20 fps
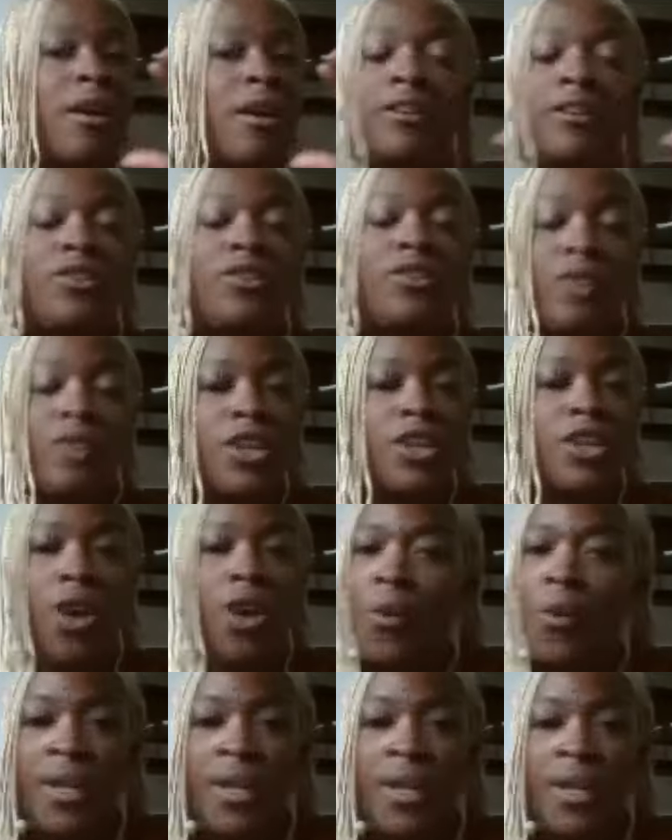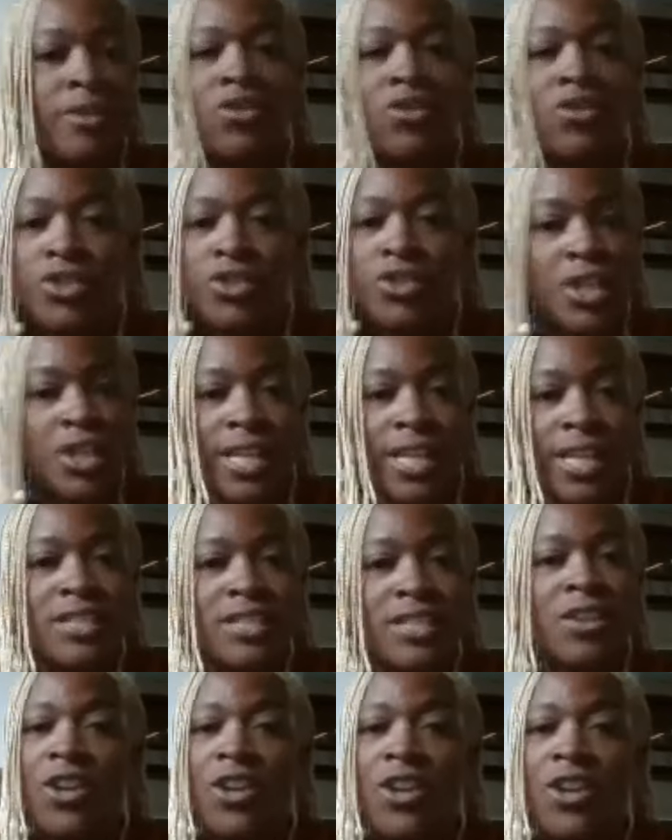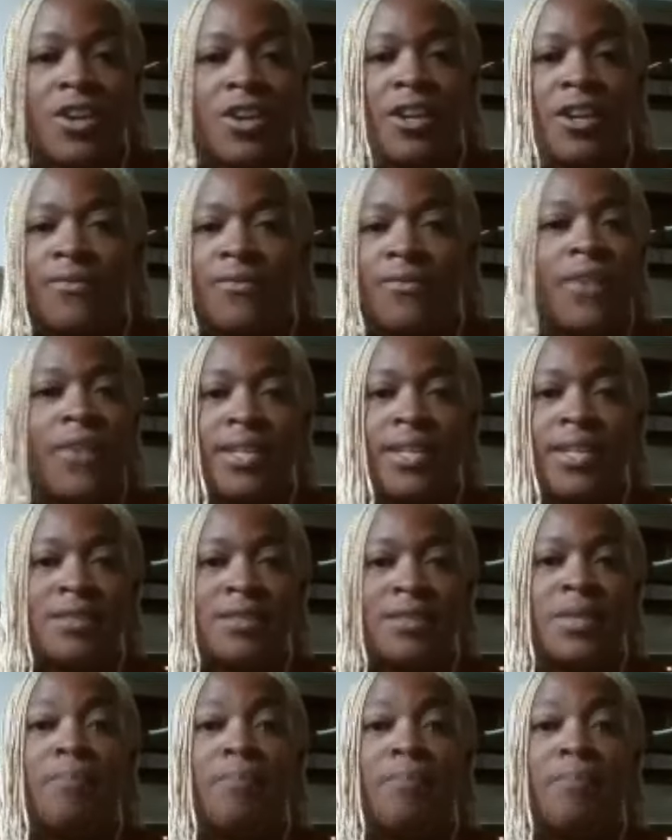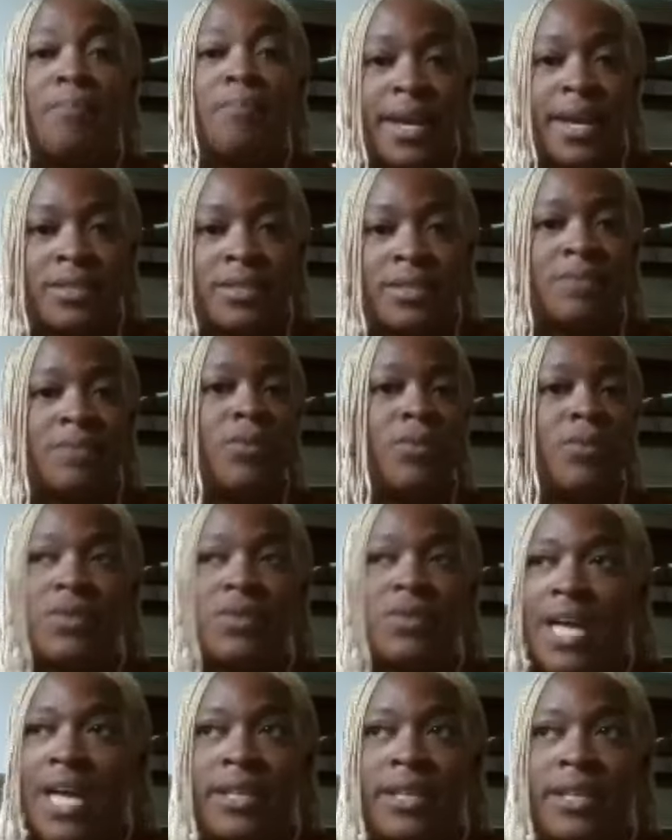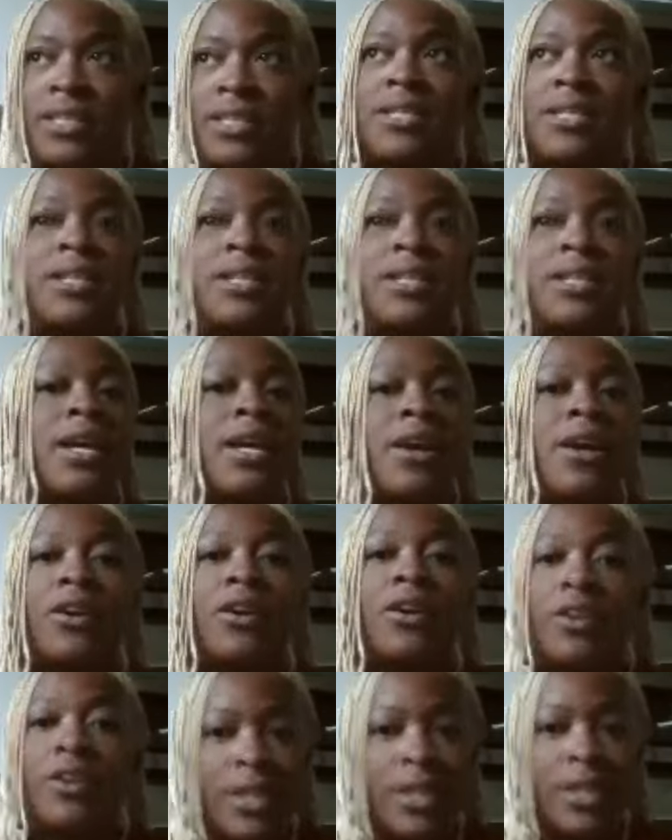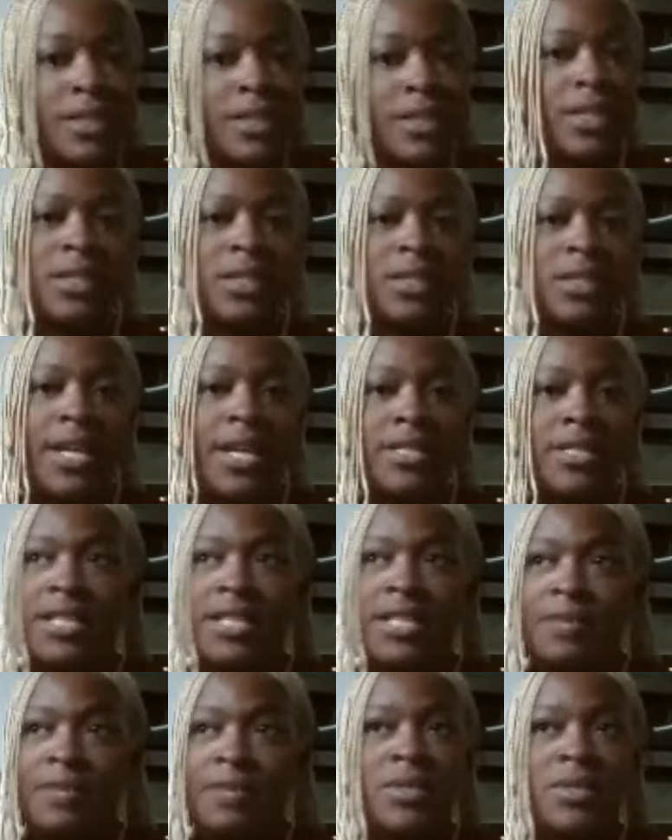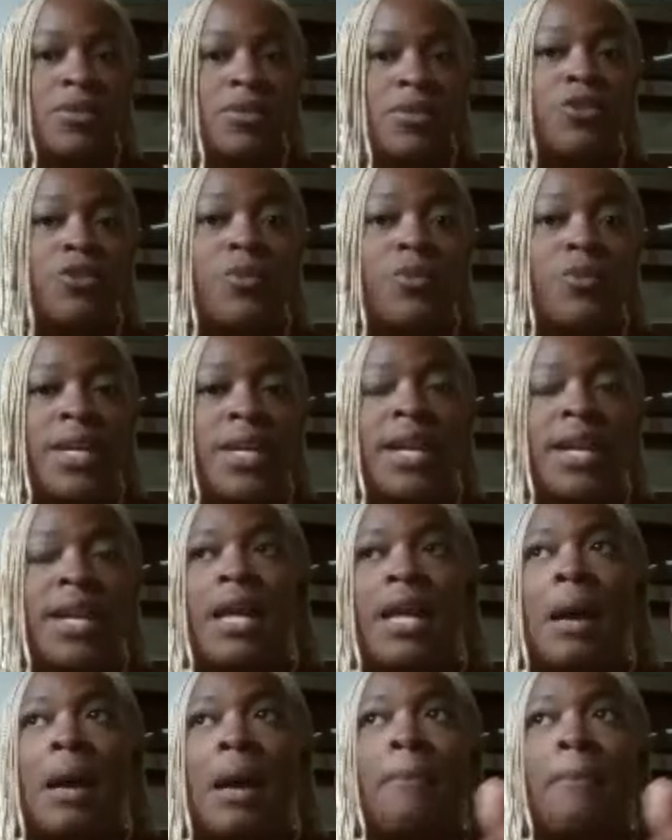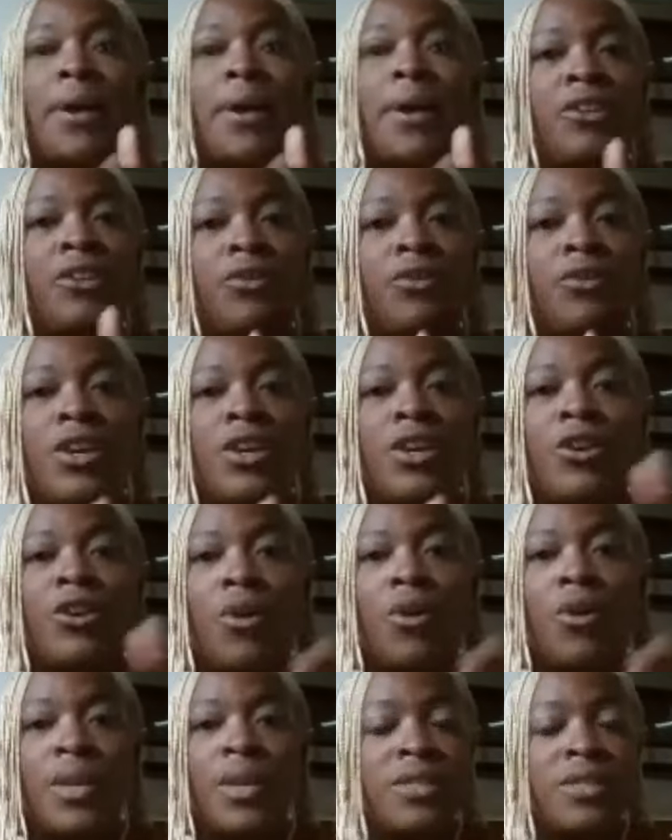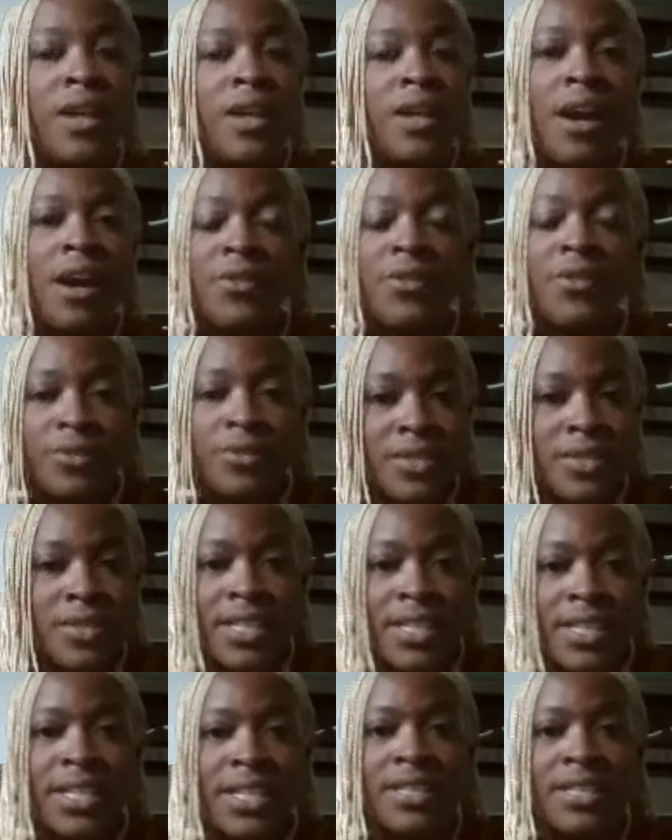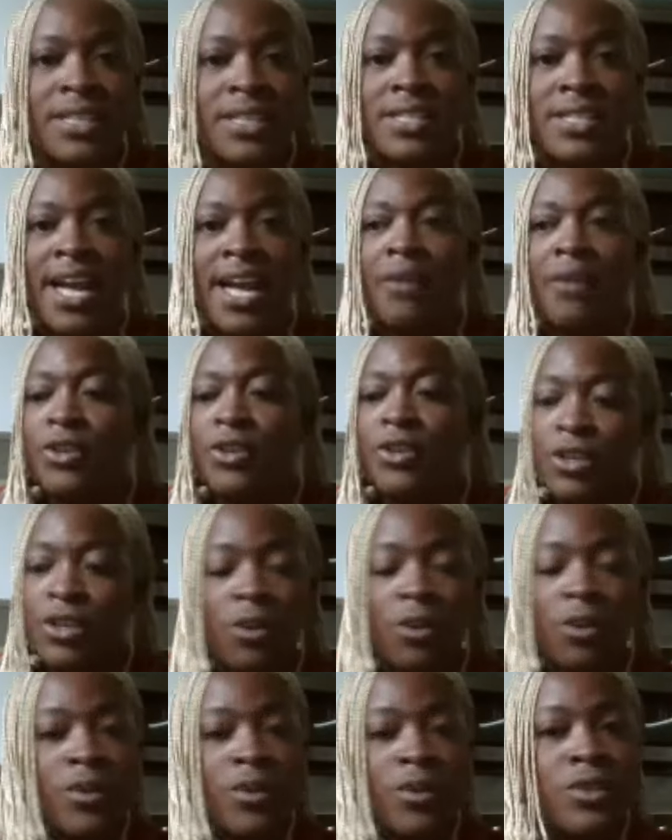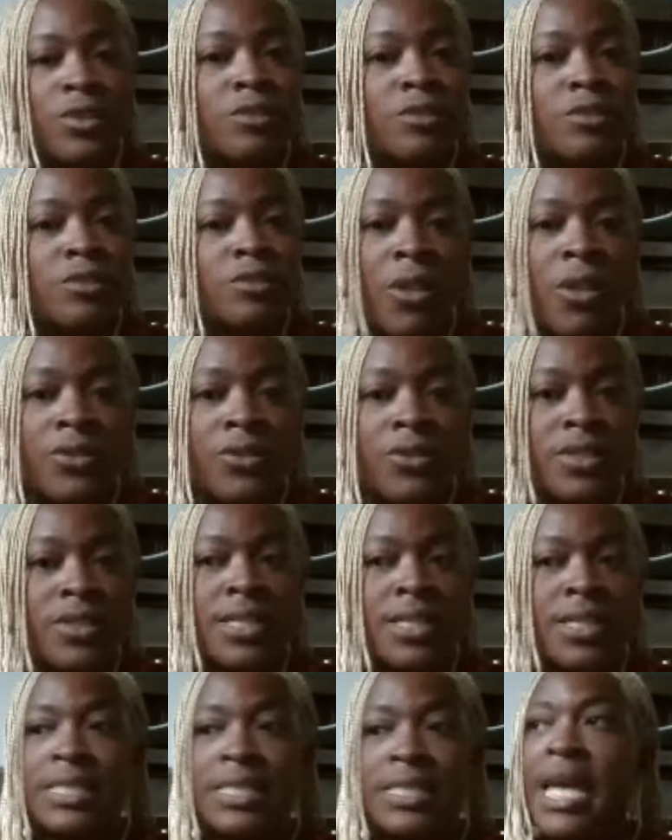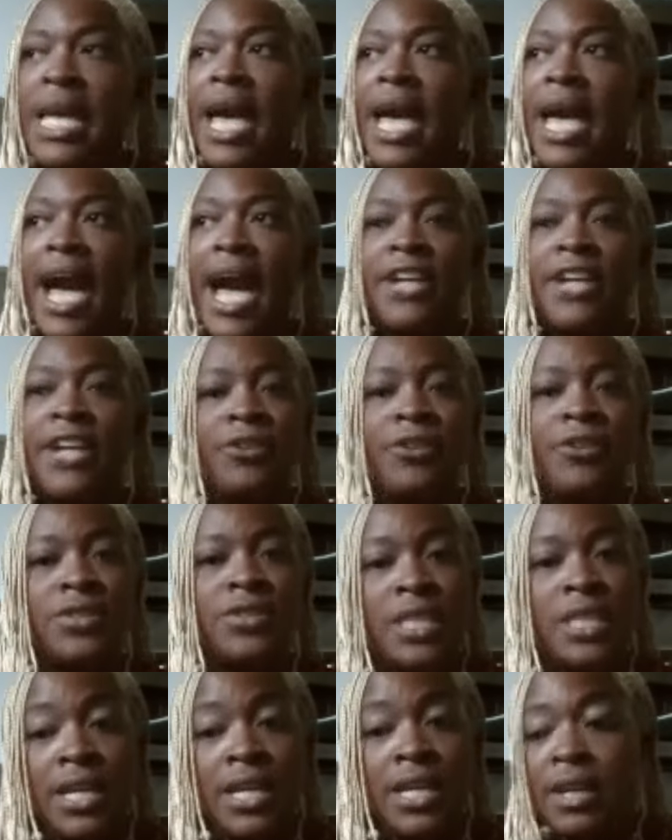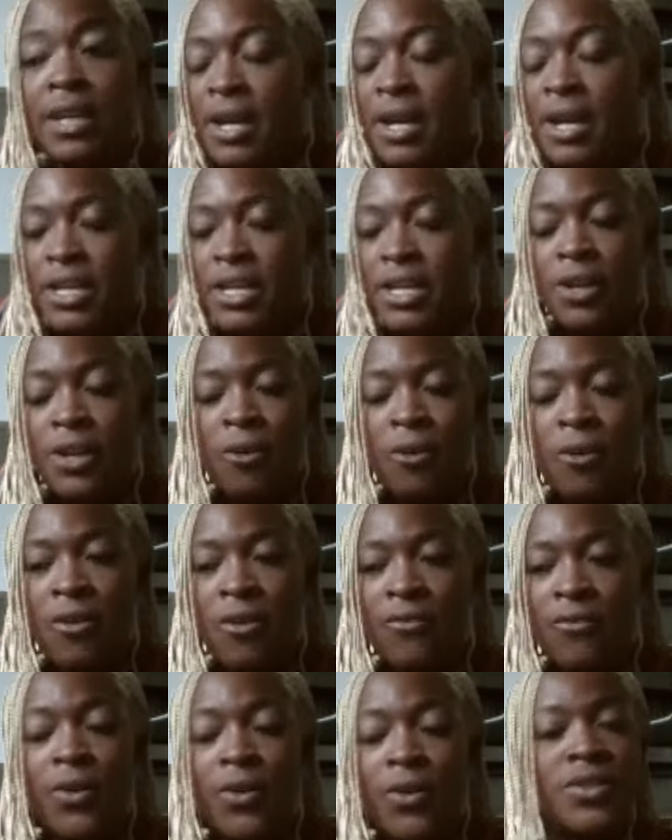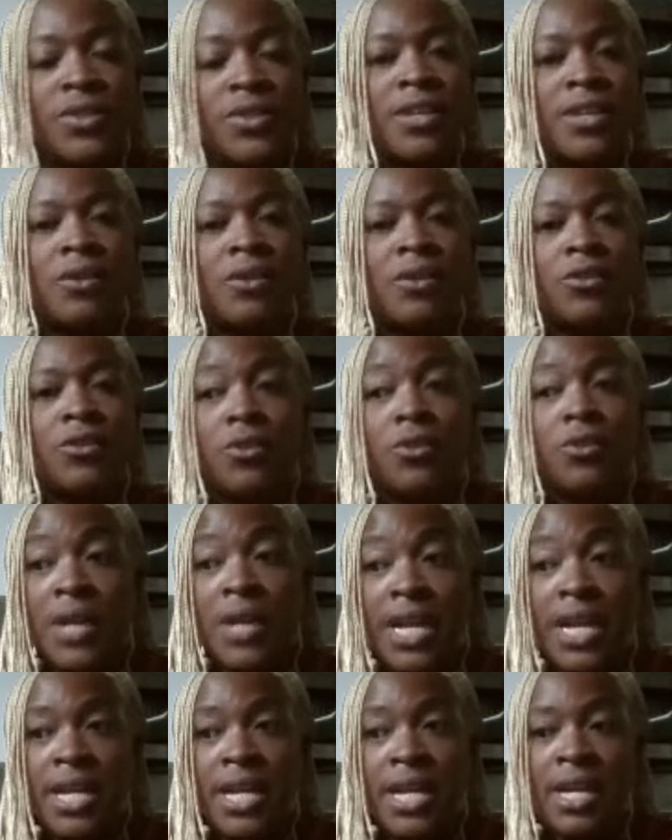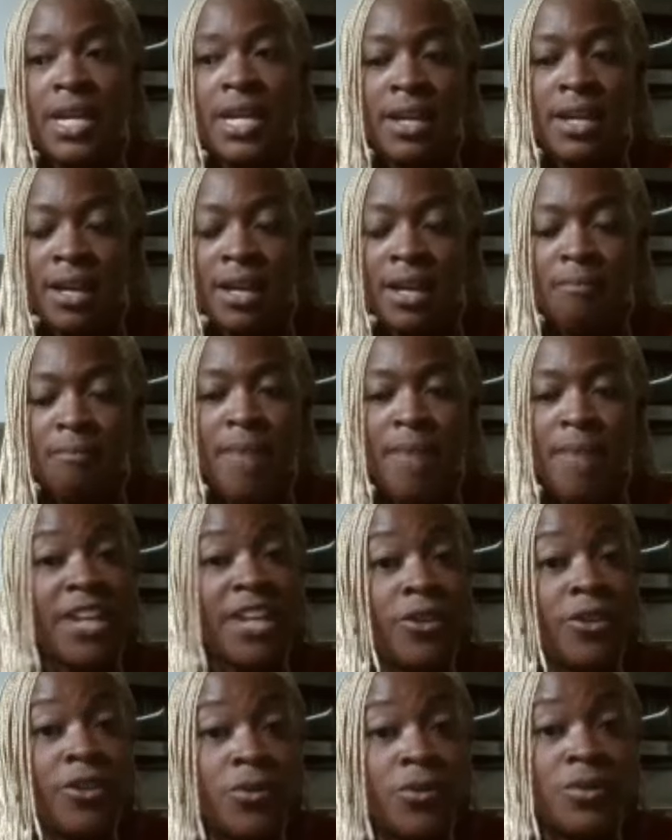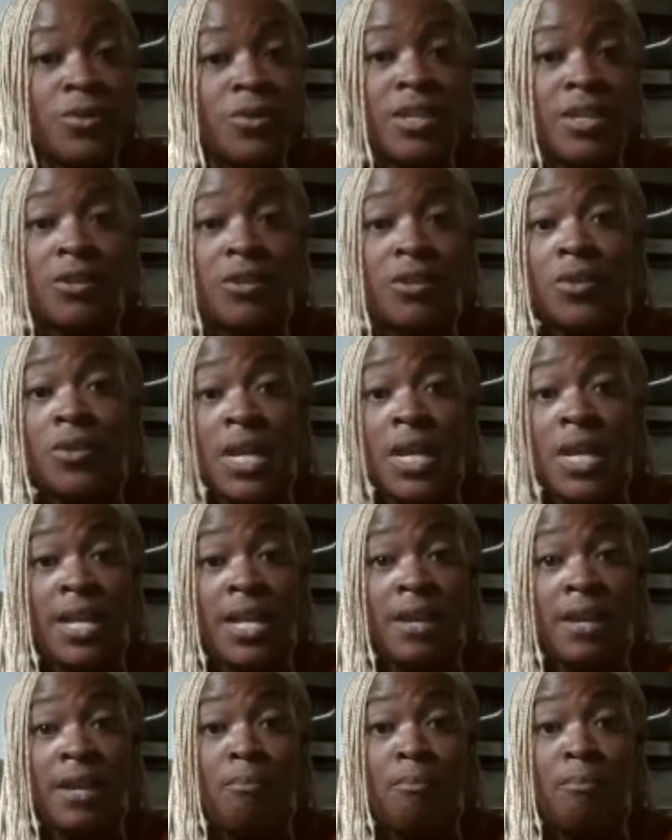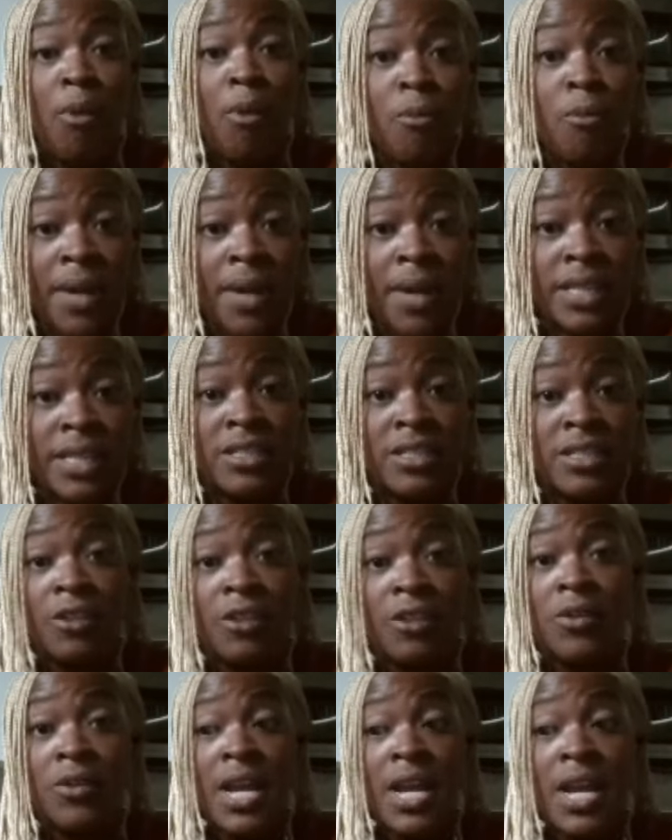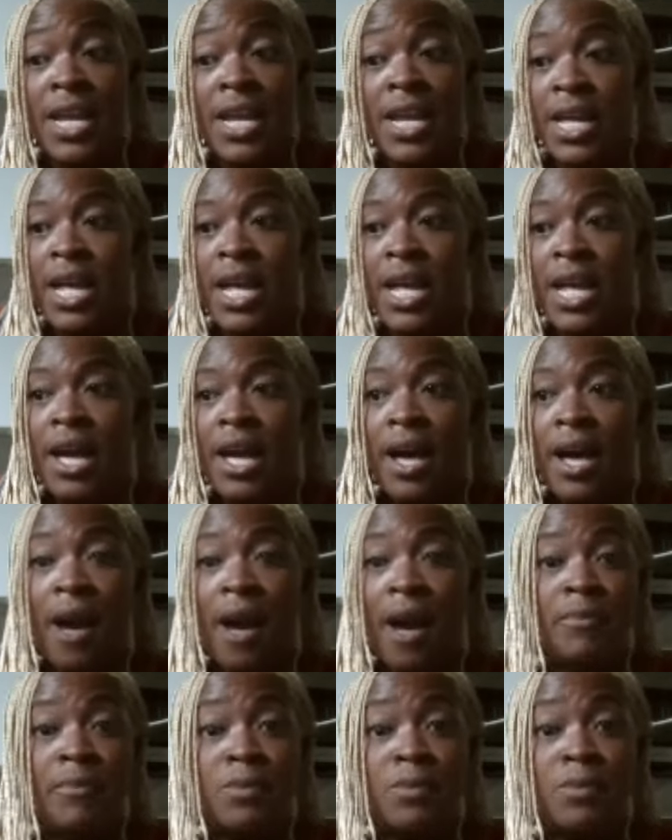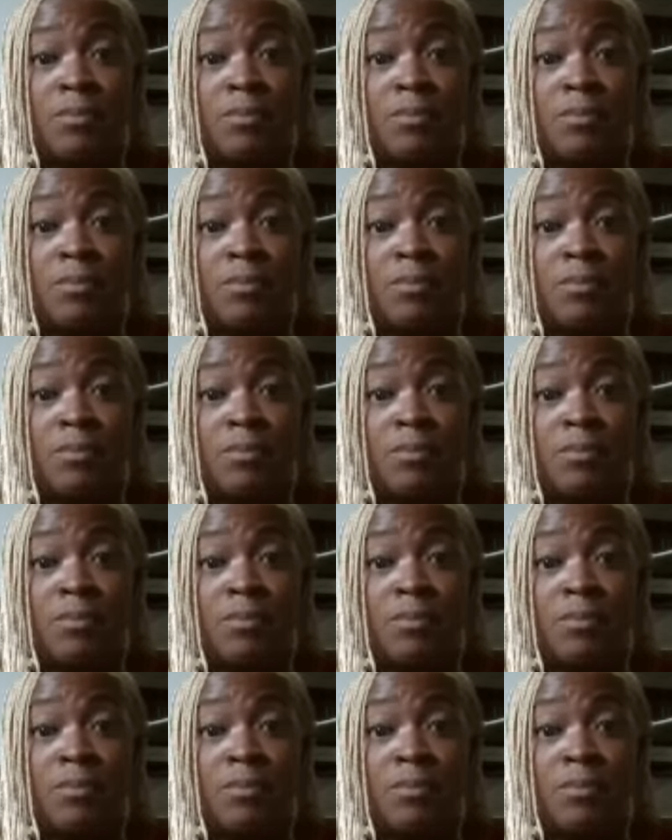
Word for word: you can go and chances are you're going to find some of the best, most talented cooks and, and teams that are doing it but you can go into other cities now you can go into smaller cities and you're seeing you know folks that are creating menus they're creating moments they're creating um,